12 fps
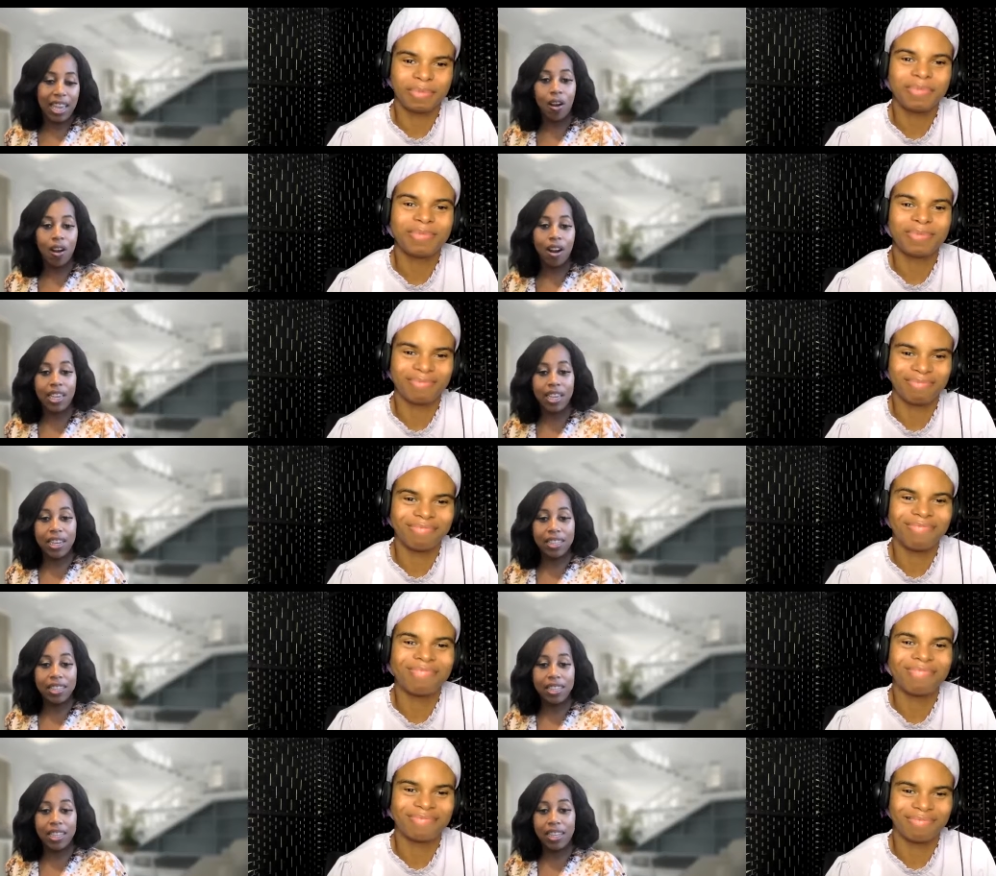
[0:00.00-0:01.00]
Speaker 1: R, N as
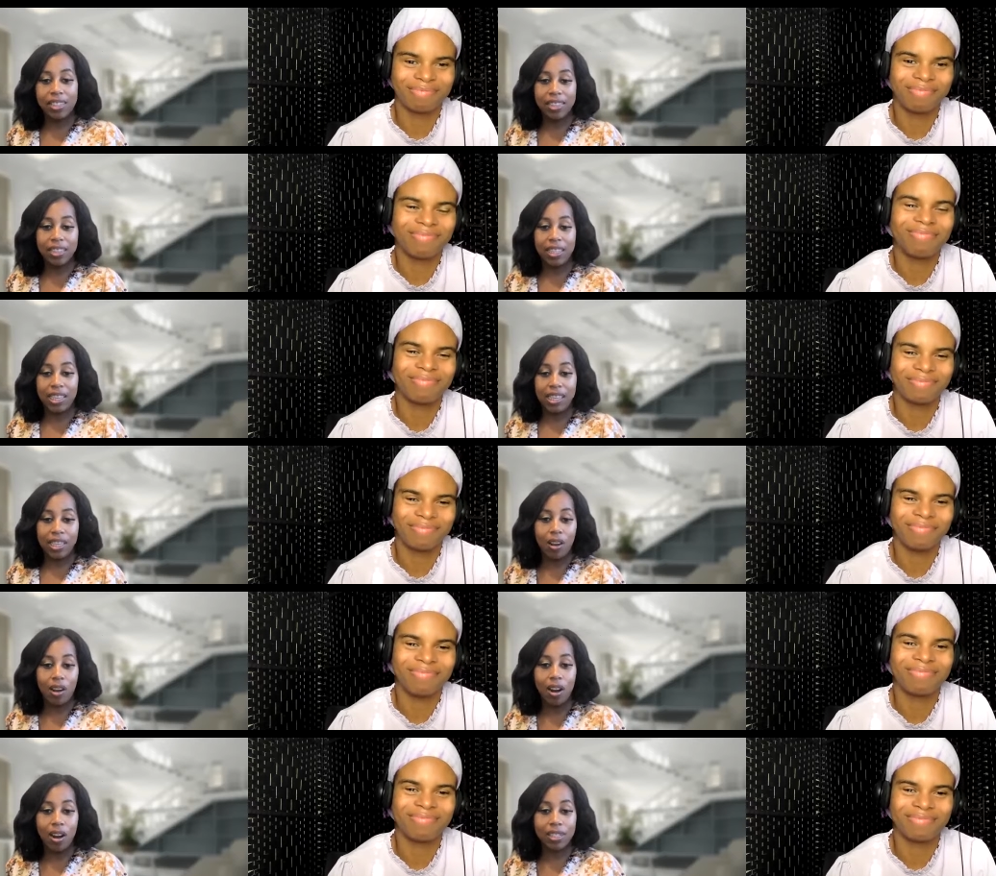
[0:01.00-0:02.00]
in Nancy, E
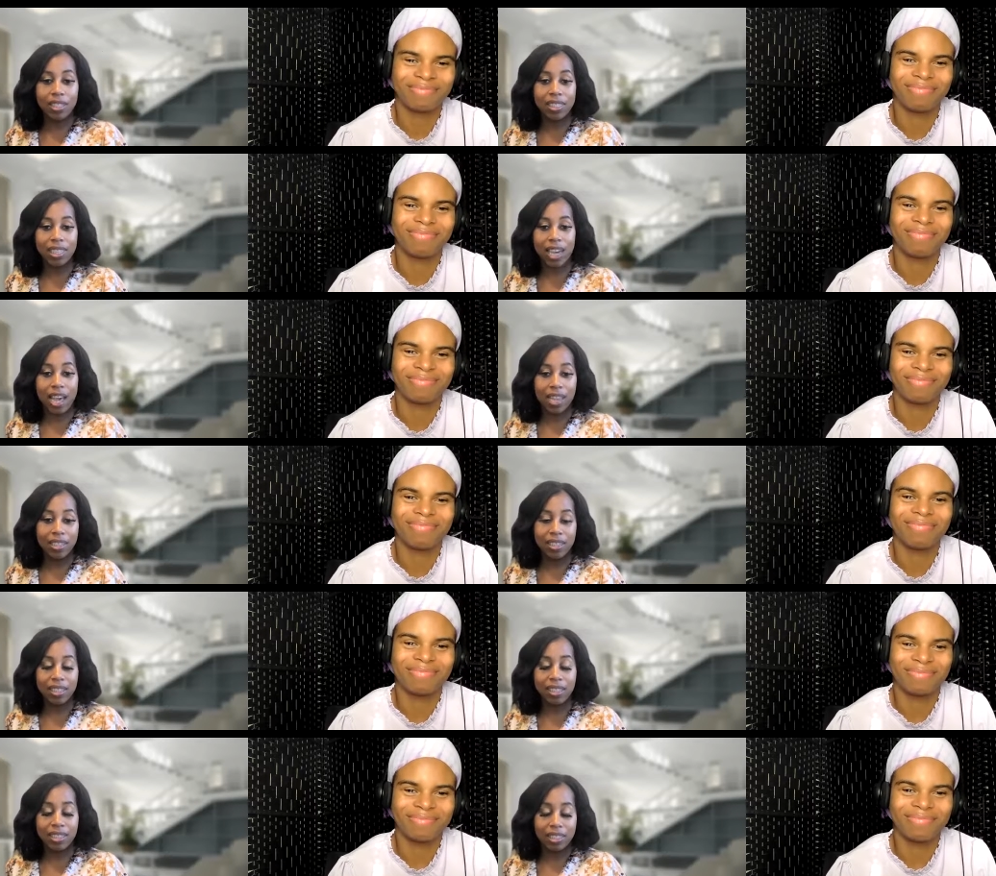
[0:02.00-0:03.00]
R, Scott,
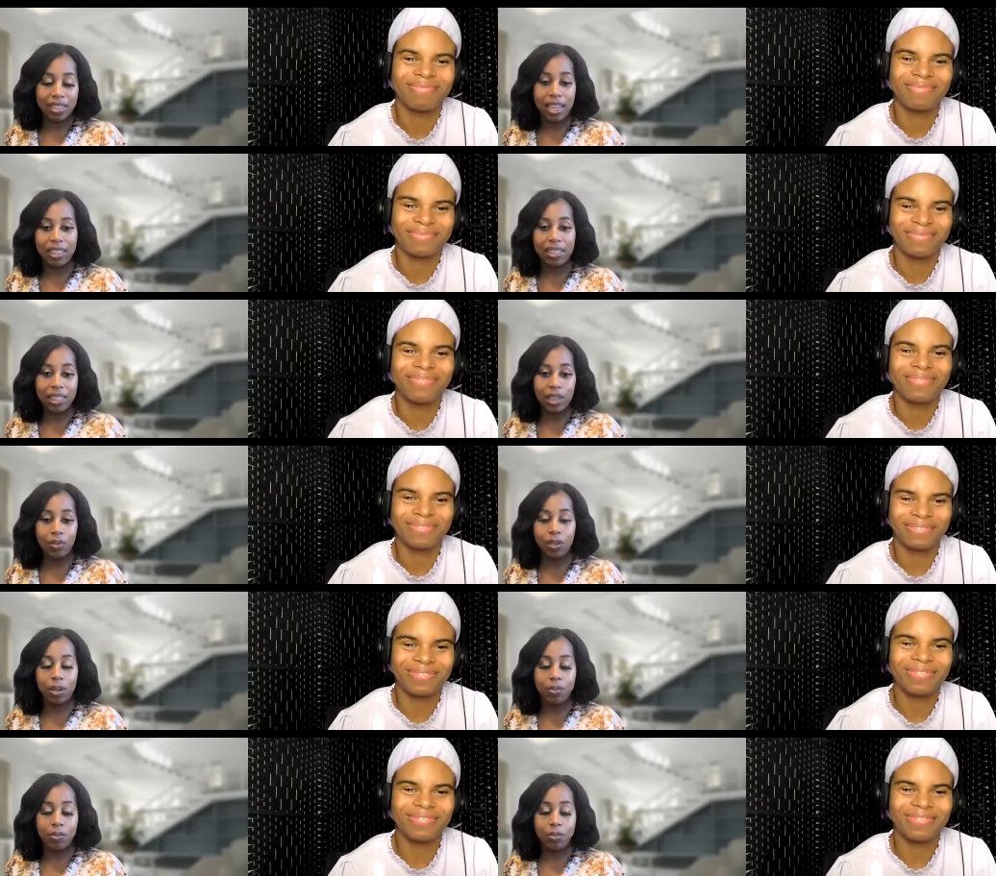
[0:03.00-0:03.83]
S C O